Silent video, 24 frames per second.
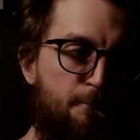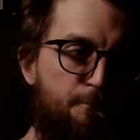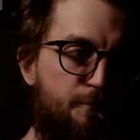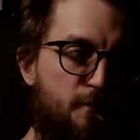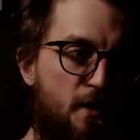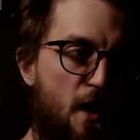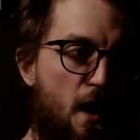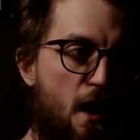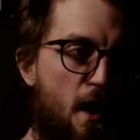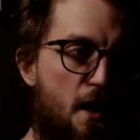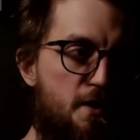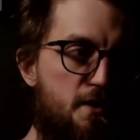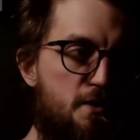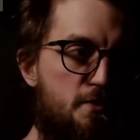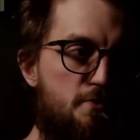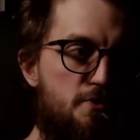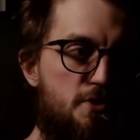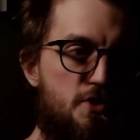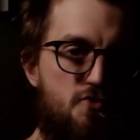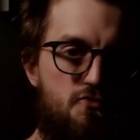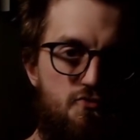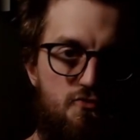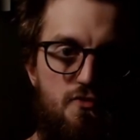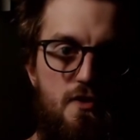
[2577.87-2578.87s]
are you
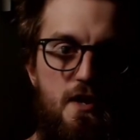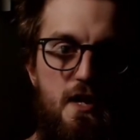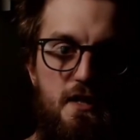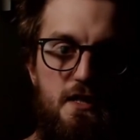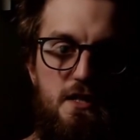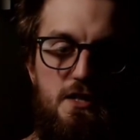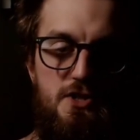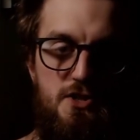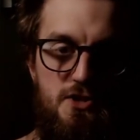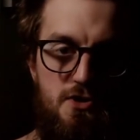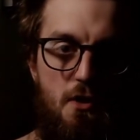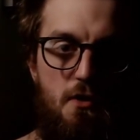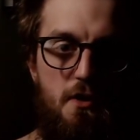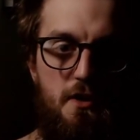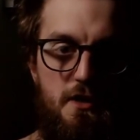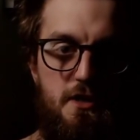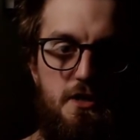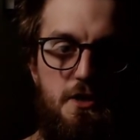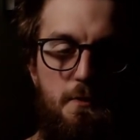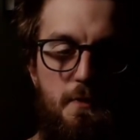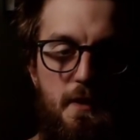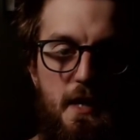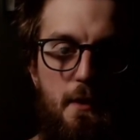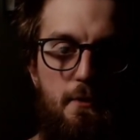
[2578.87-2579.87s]
just really psyched to
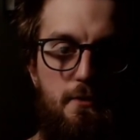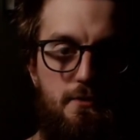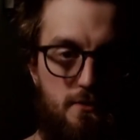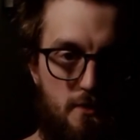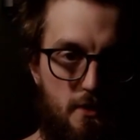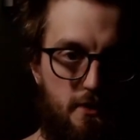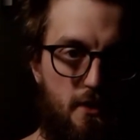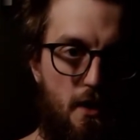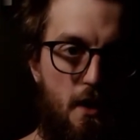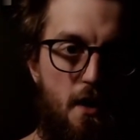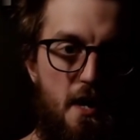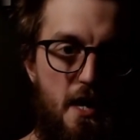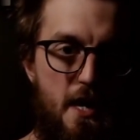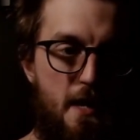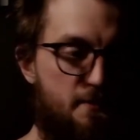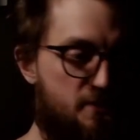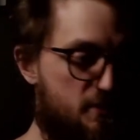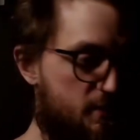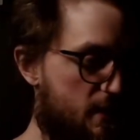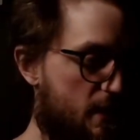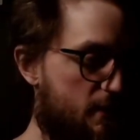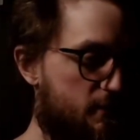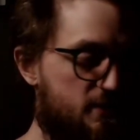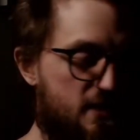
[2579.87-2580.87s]
be able, like I am, to
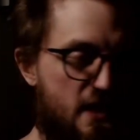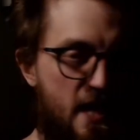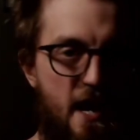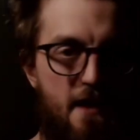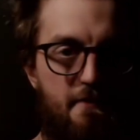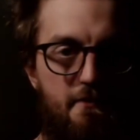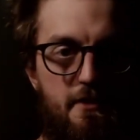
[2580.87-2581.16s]
be able to have a